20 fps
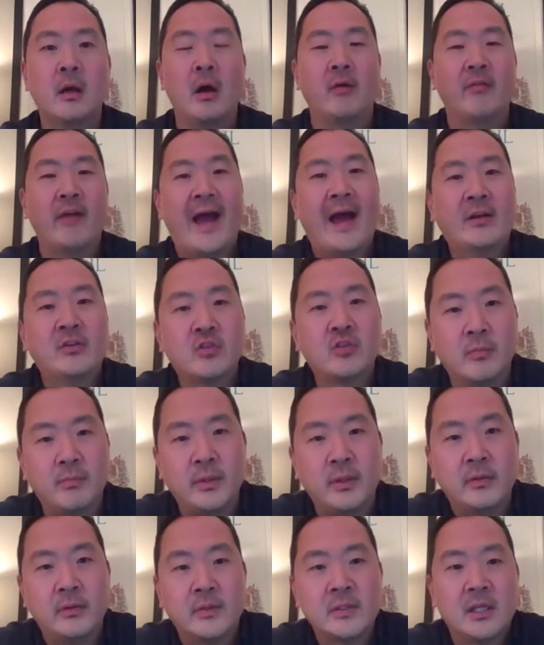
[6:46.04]
of
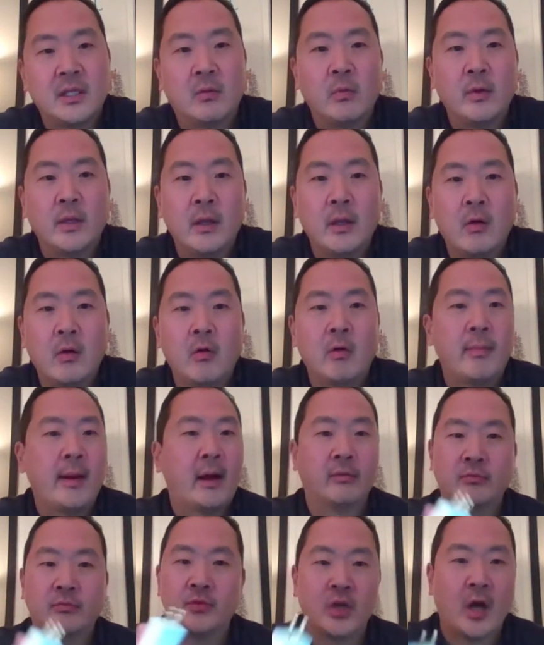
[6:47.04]
attributes that we know
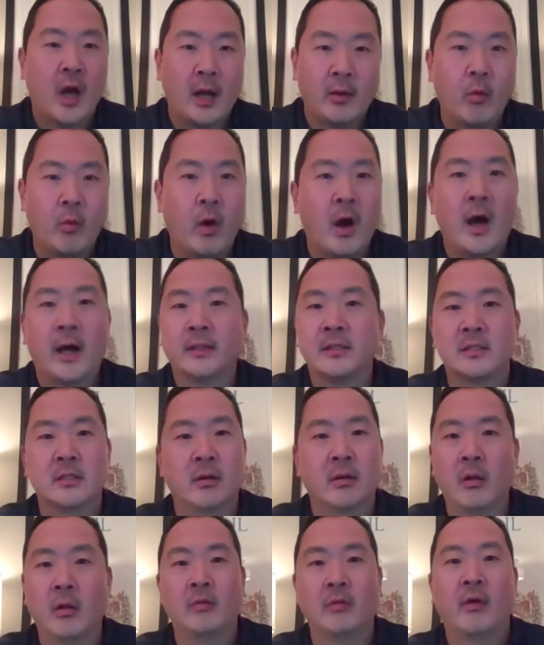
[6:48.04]
about Jon Watts
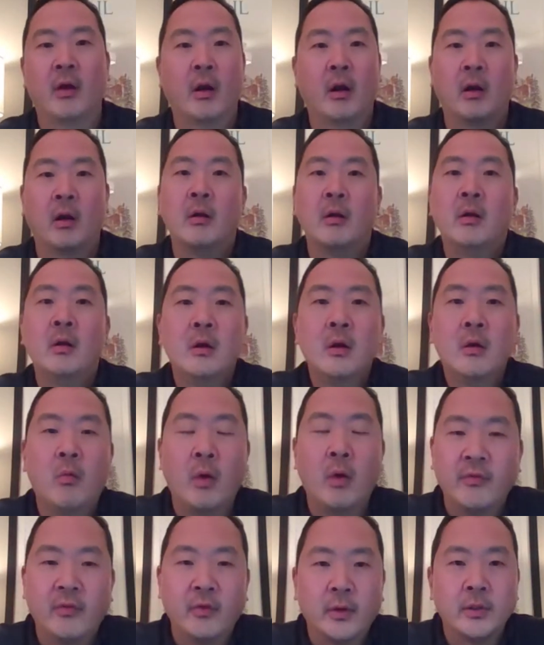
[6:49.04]
and all of our
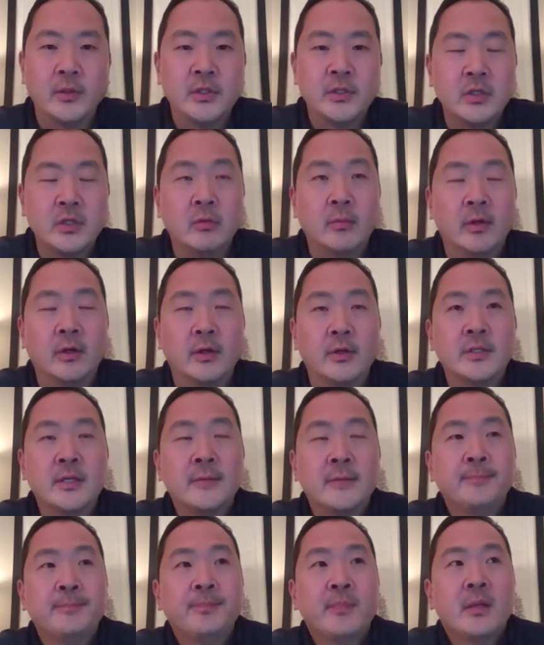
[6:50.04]
wonderful
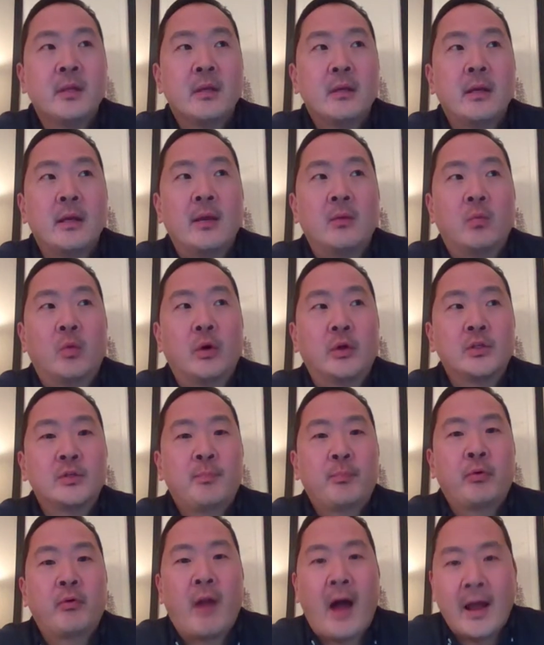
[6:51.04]
consumers, and we're
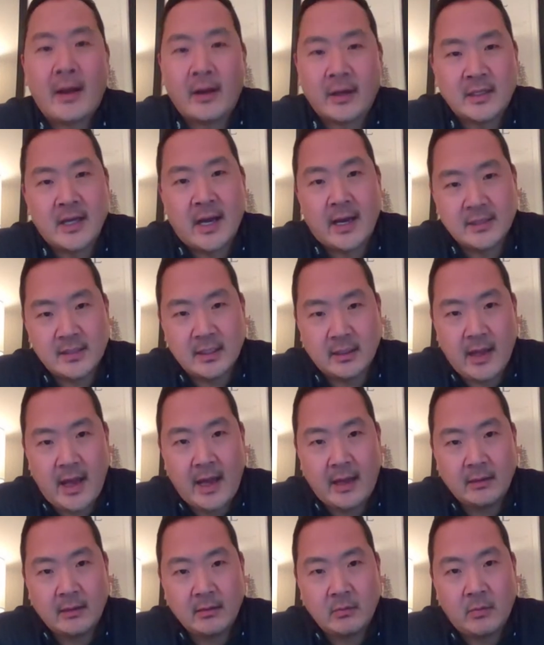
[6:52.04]
productizing
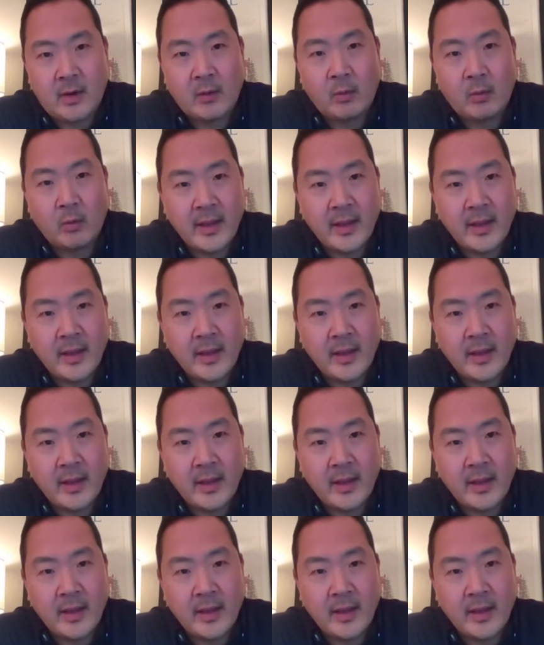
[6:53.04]
that, right?